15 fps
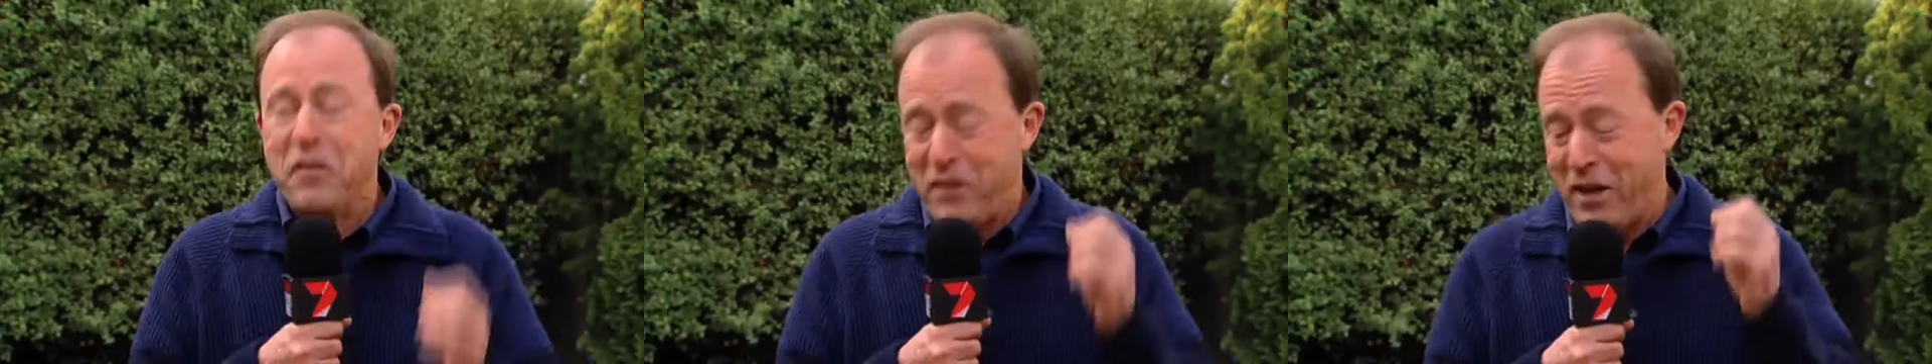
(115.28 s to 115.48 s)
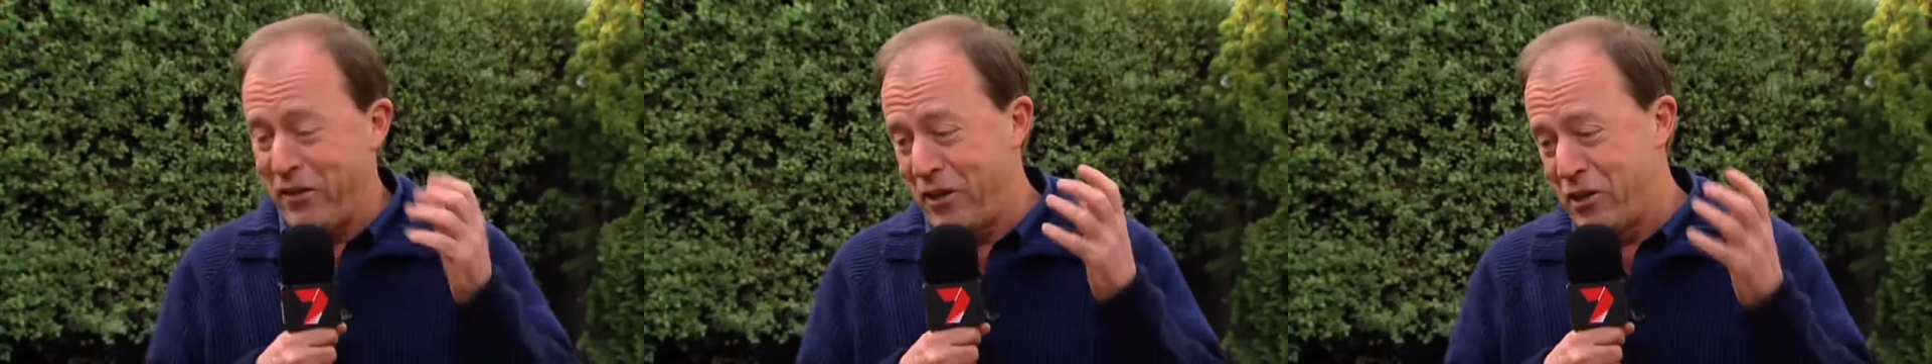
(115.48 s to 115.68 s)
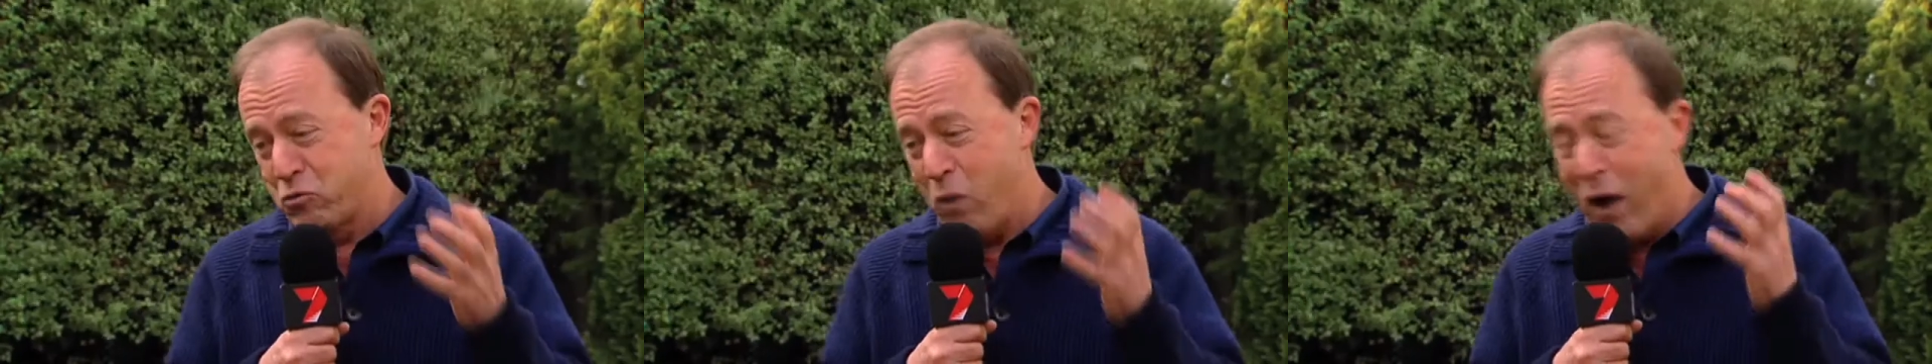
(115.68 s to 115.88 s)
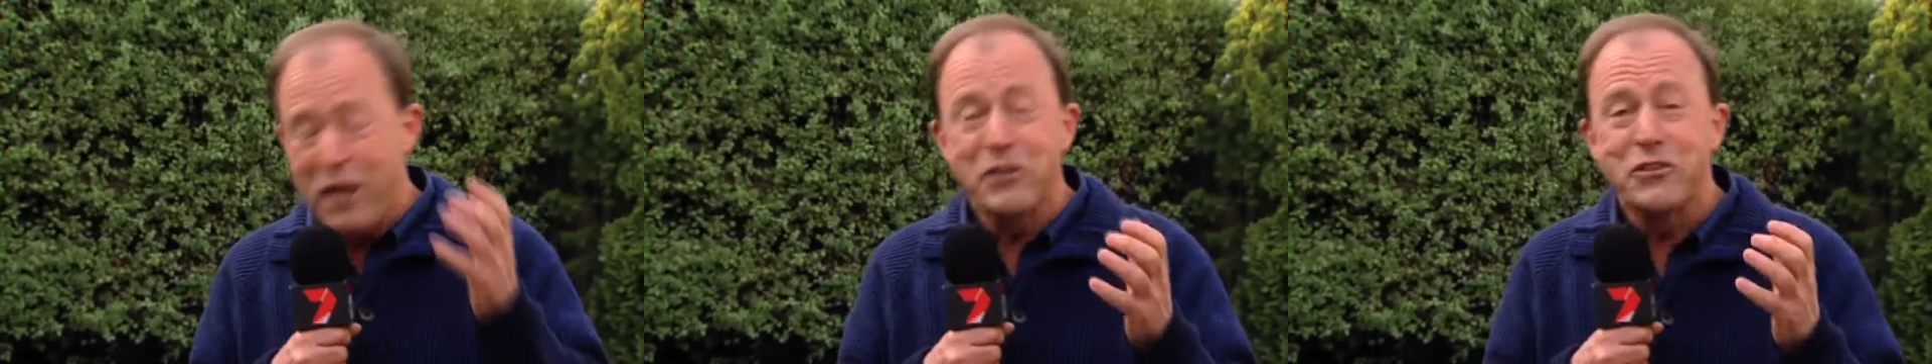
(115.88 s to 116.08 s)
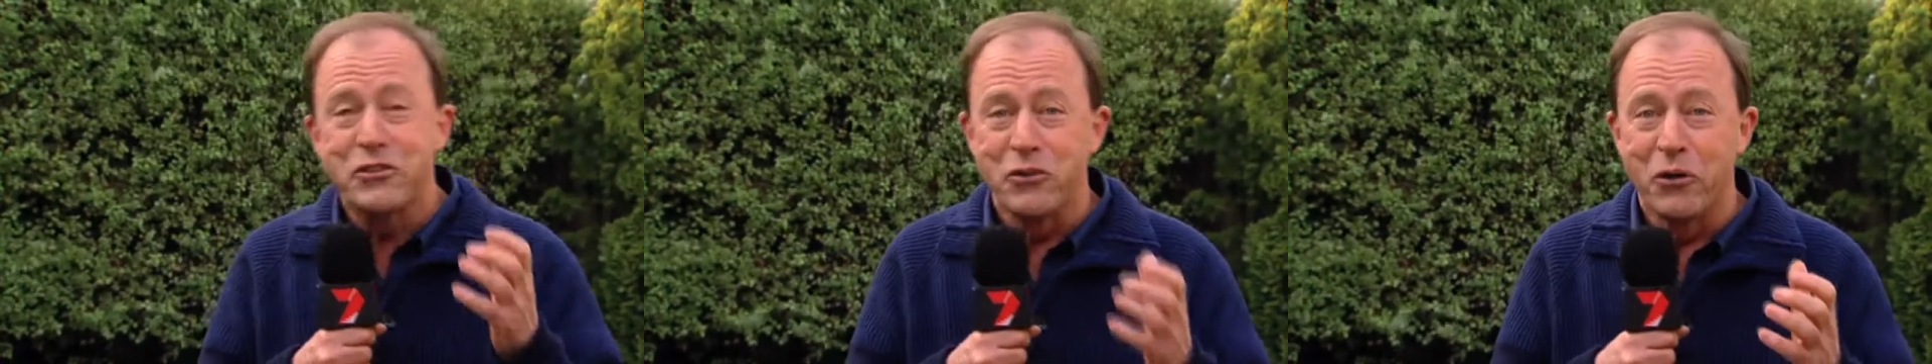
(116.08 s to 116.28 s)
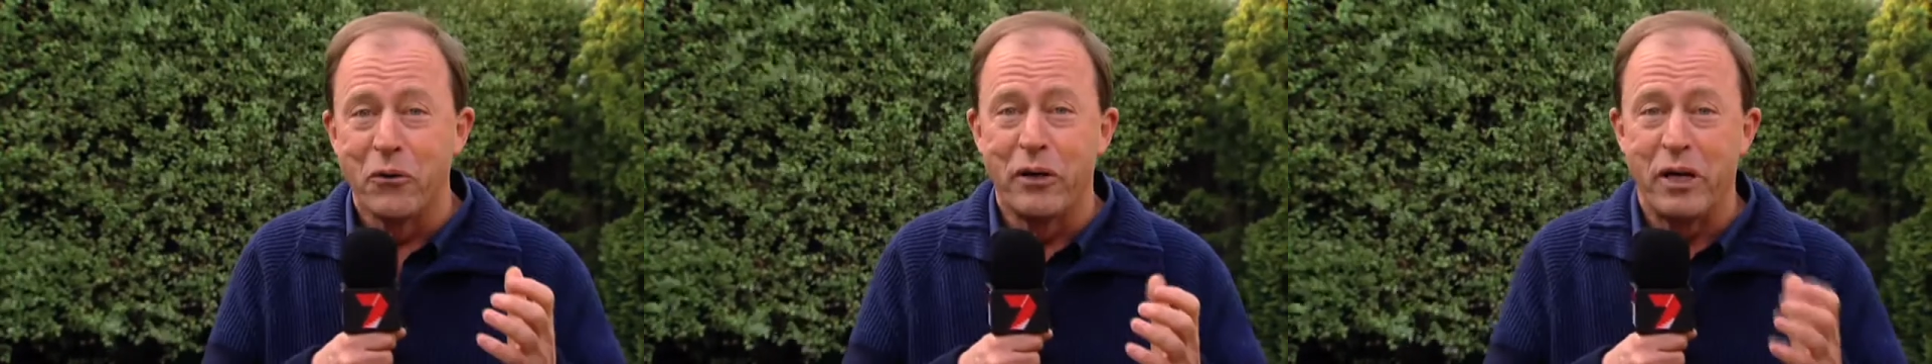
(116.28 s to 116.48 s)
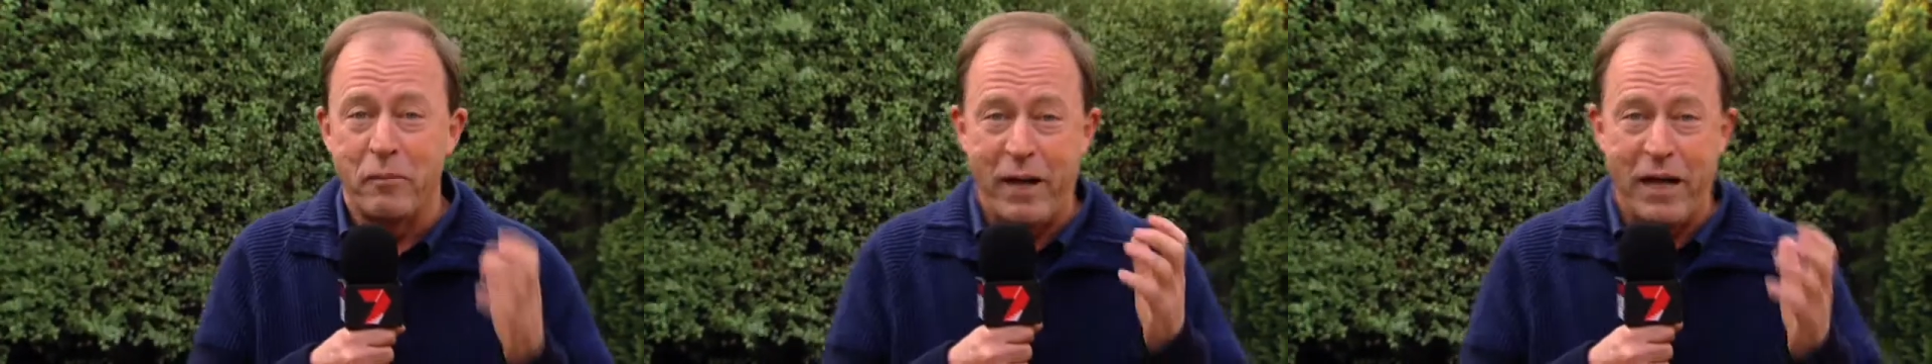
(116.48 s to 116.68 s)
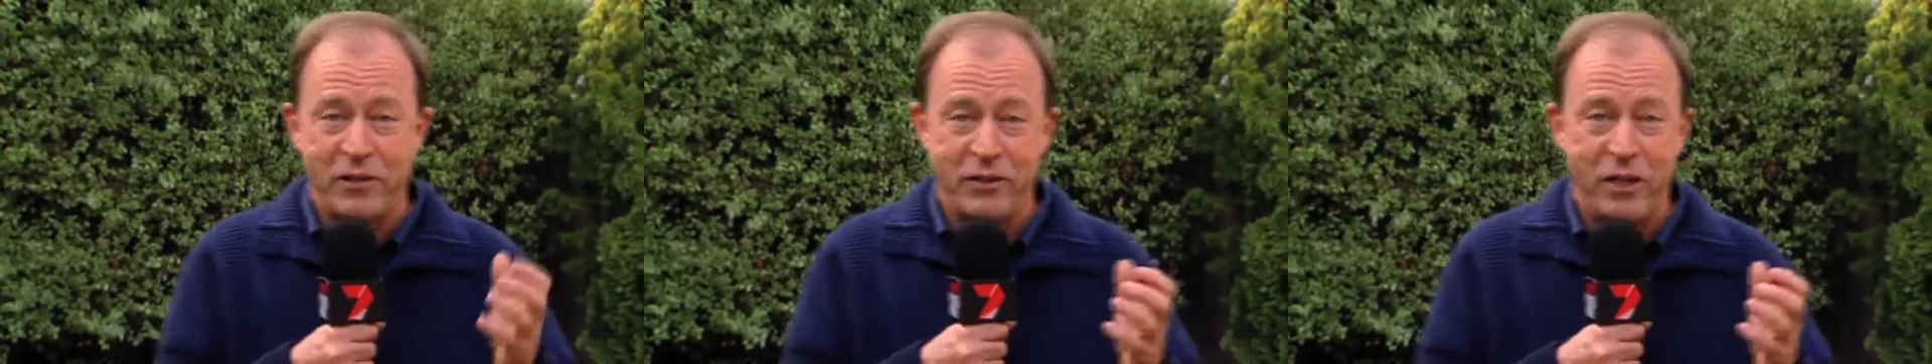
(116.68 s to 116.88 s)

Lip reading: Now, there's one story about